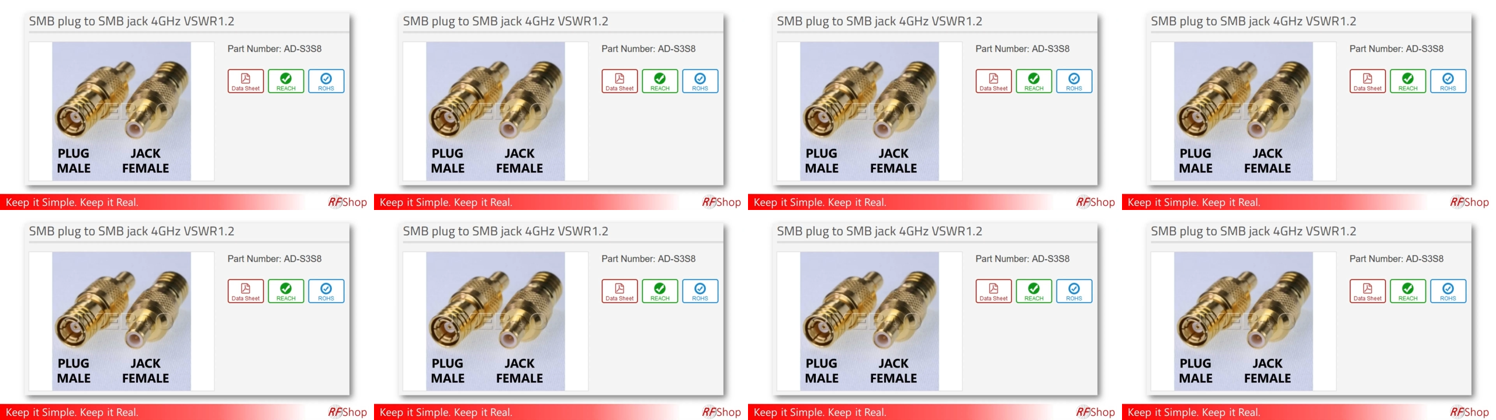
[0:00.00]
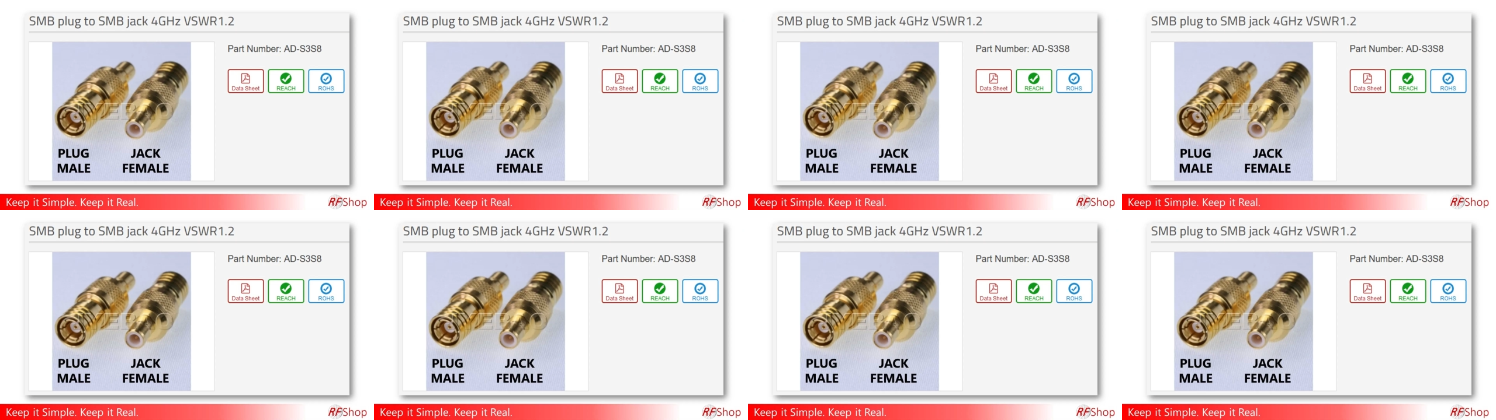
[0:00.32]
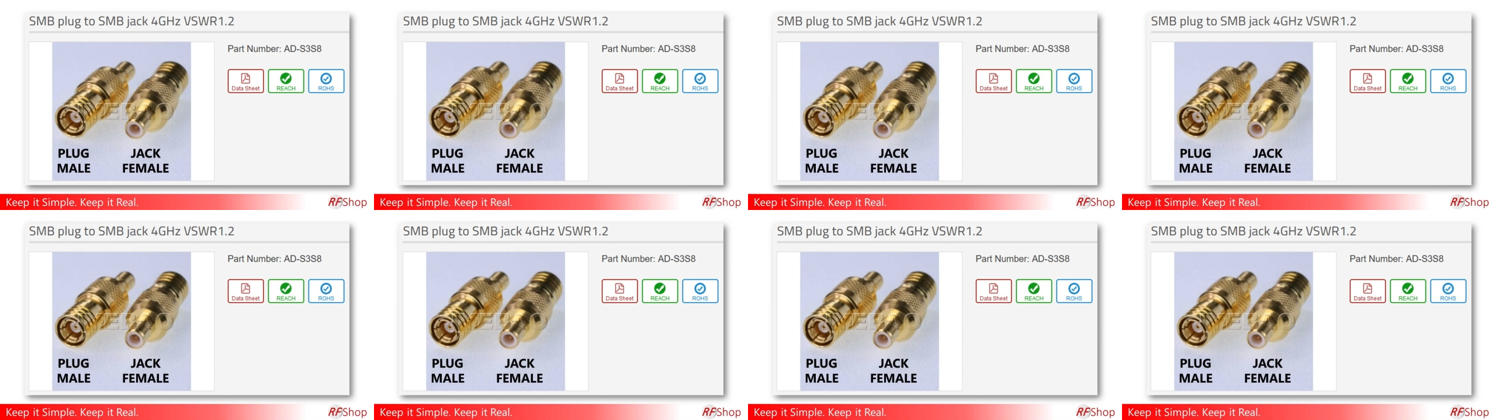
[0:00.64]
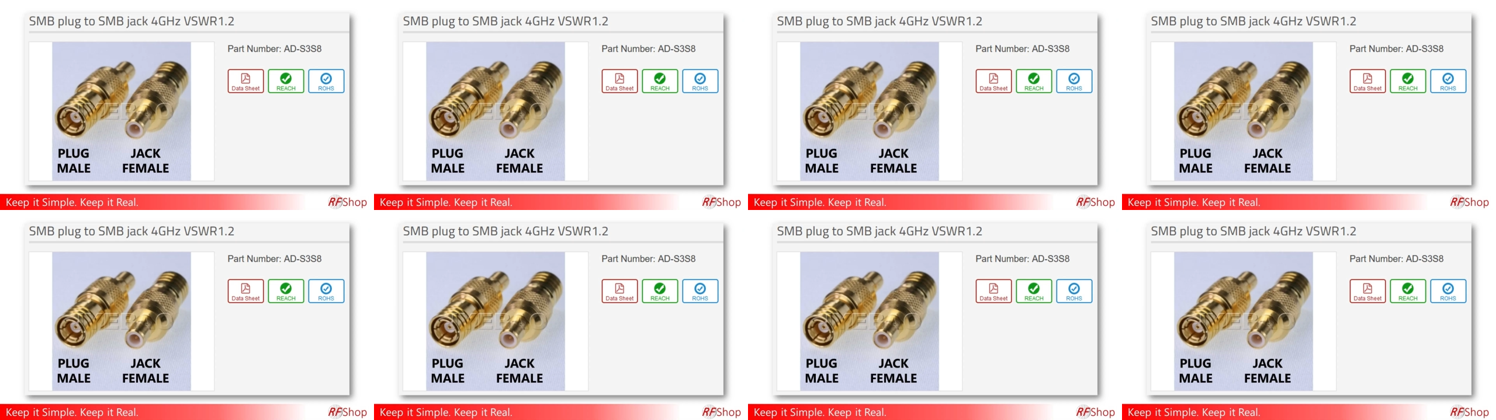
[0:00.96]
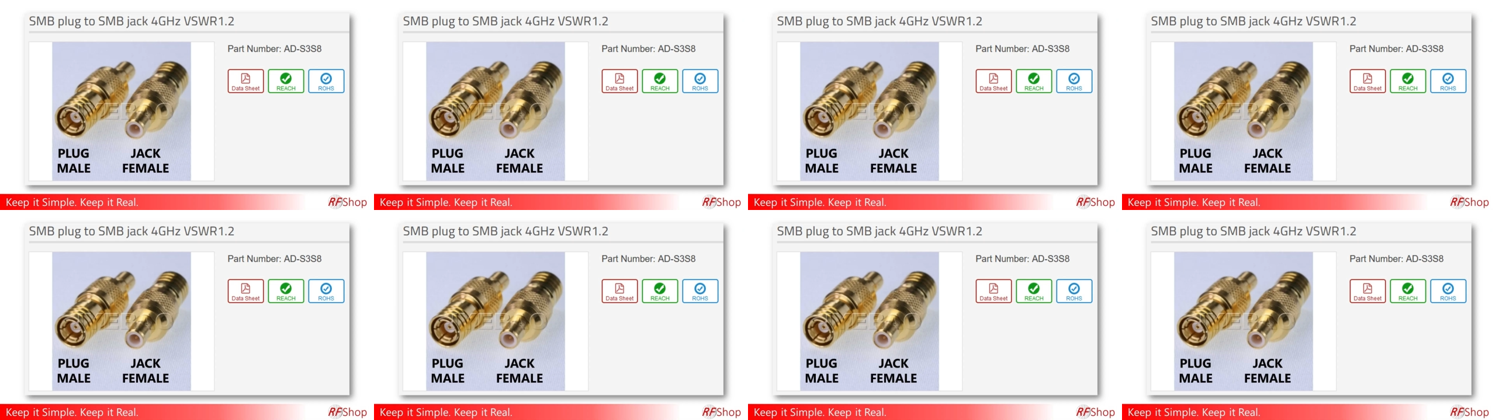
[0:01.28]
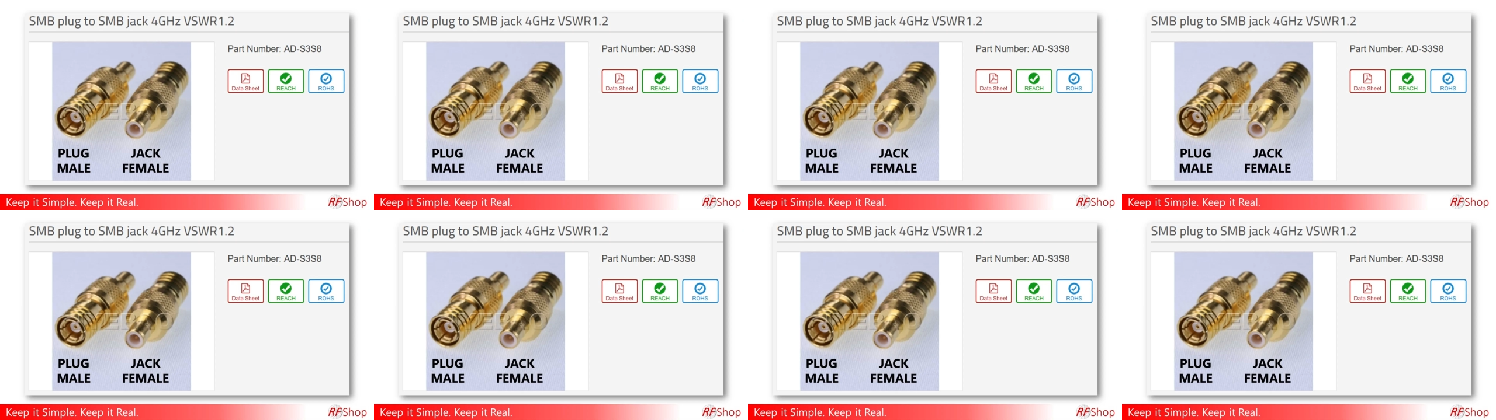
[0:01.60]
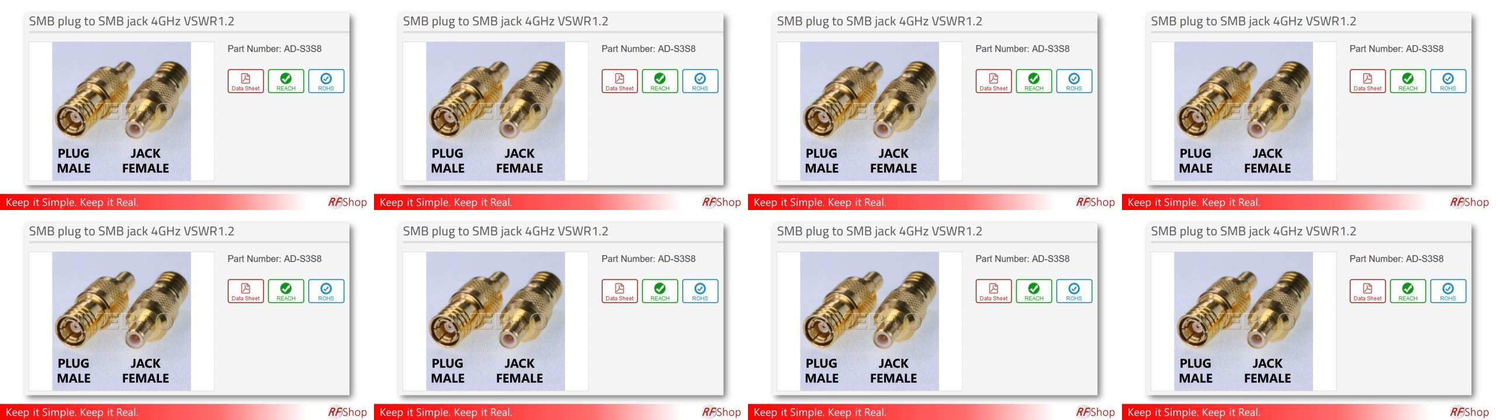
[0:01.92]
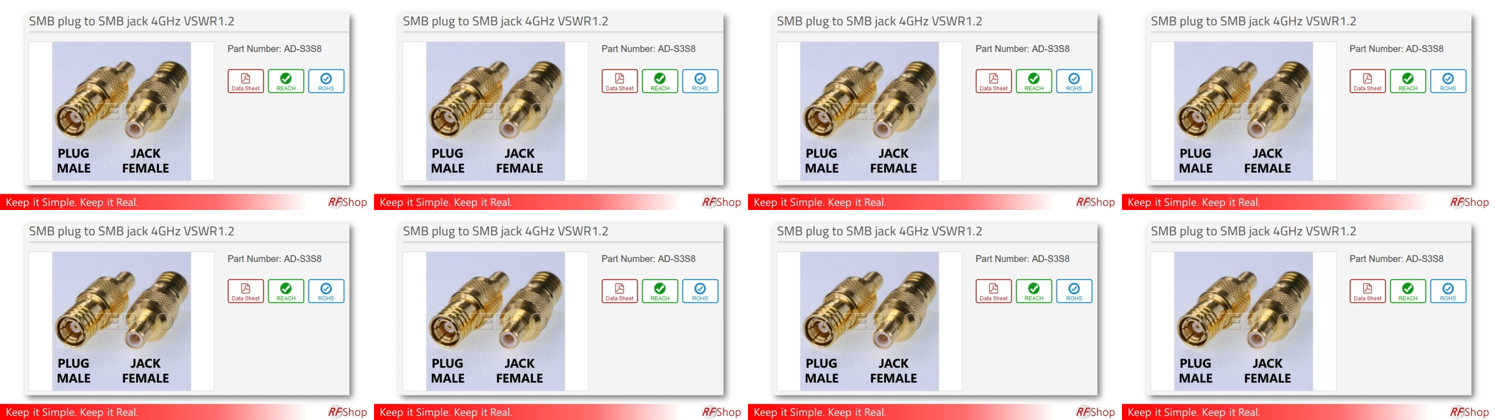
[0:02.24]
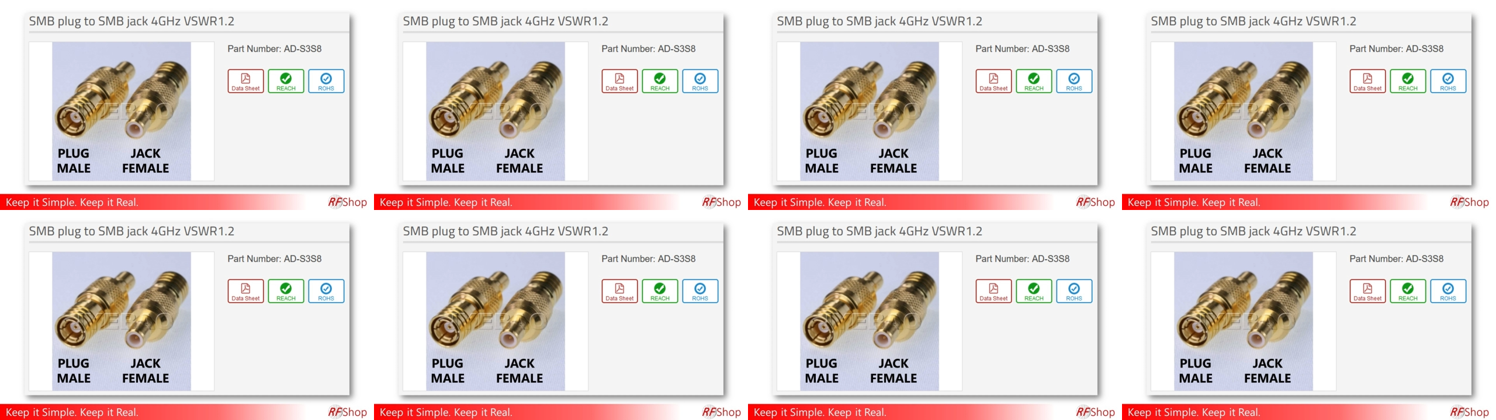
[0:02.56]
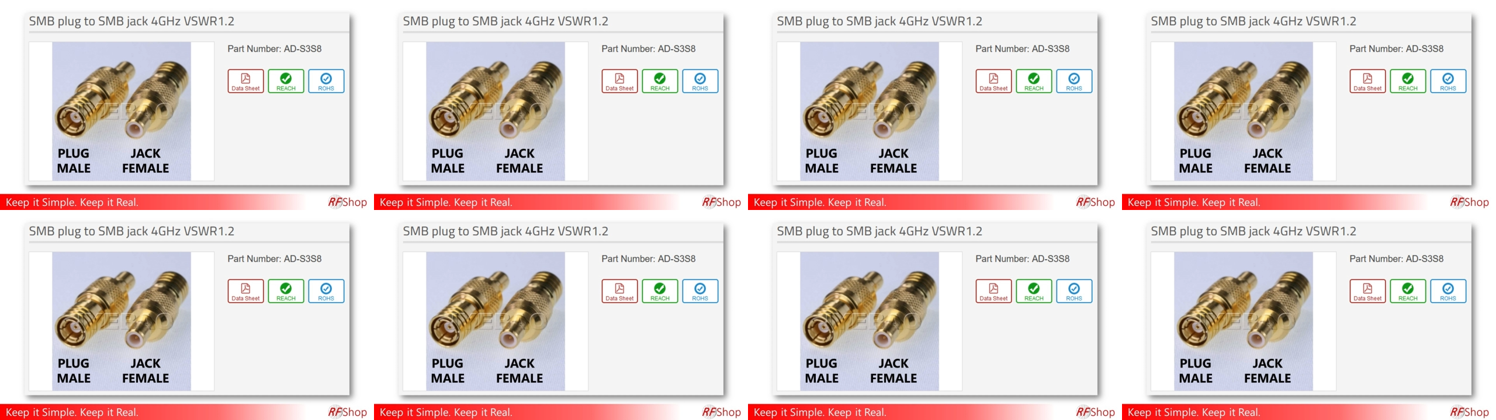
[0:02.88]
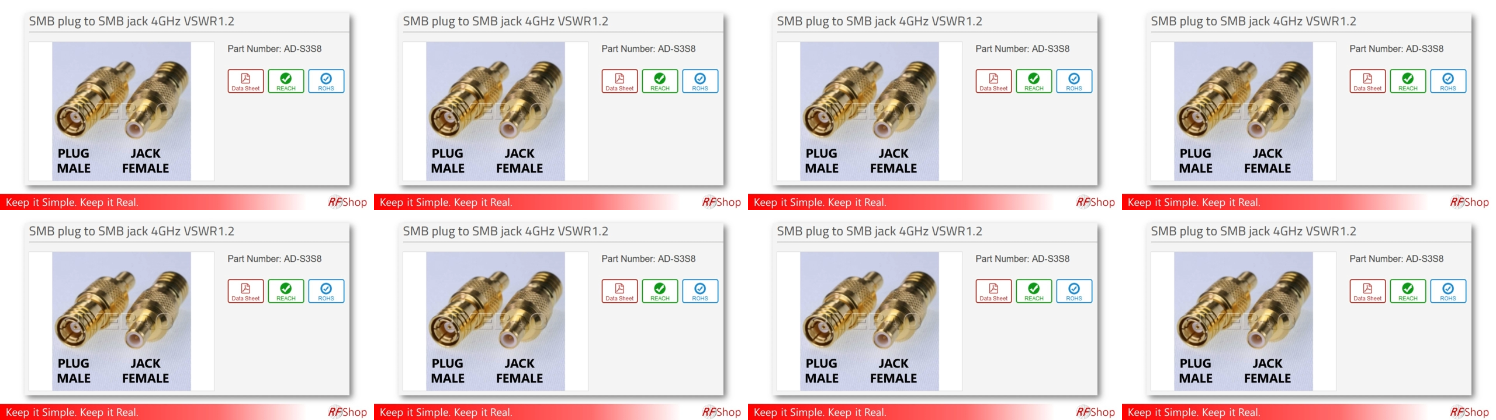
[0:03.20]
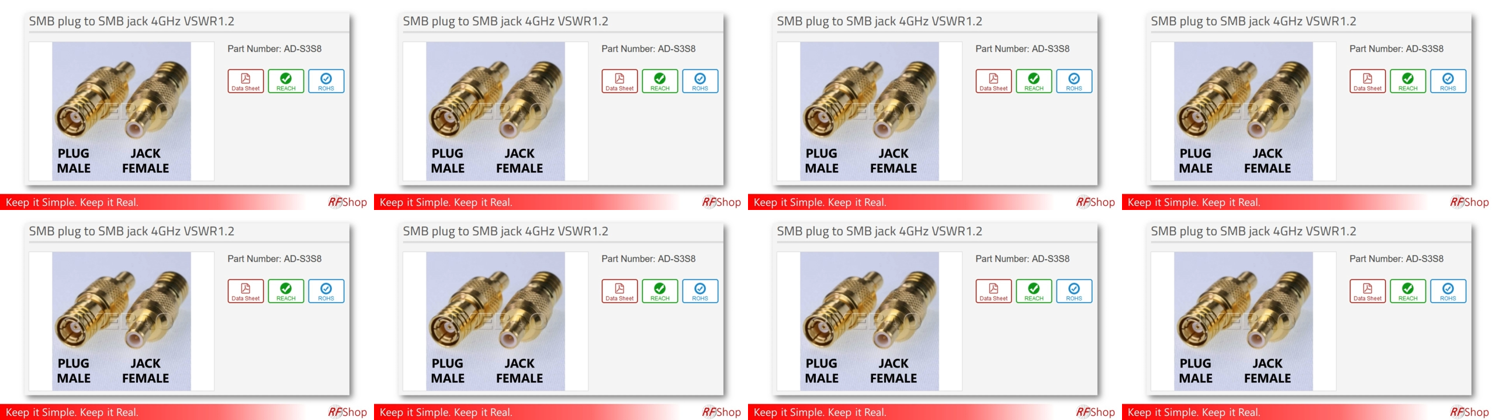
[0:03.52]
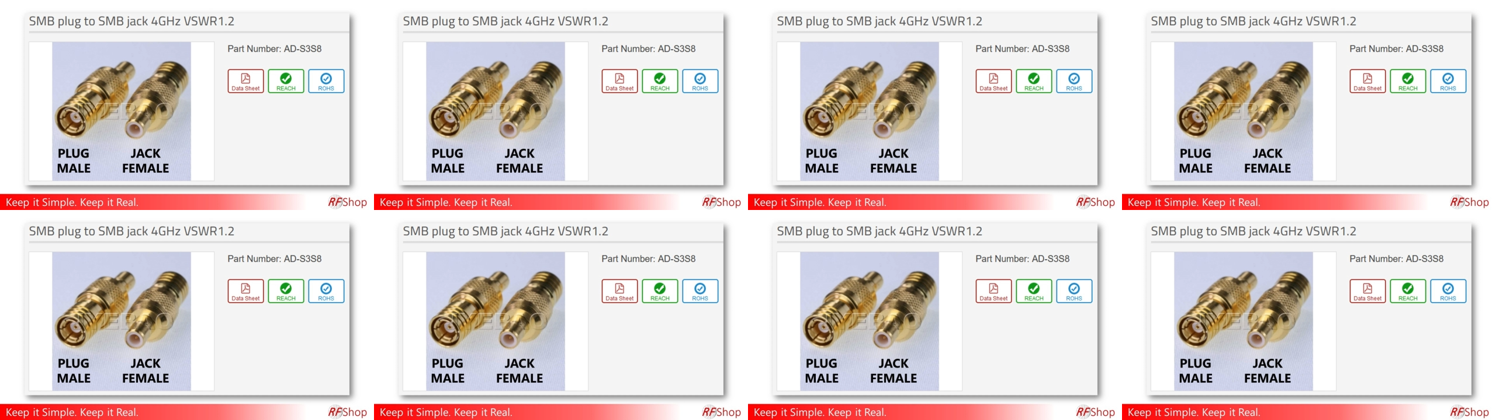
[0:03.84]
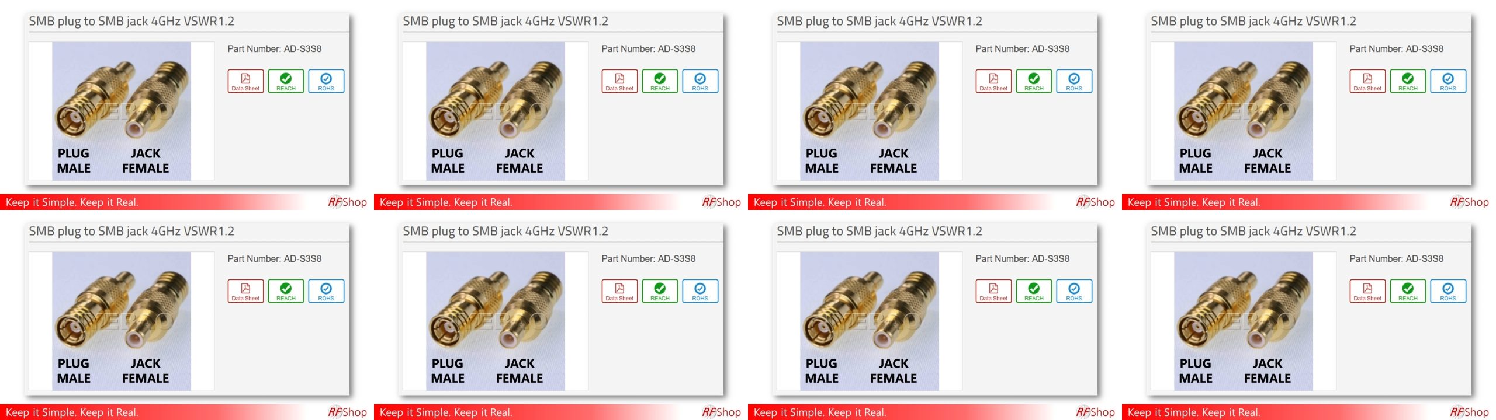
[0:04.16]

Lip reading: [unreadable: no face in view]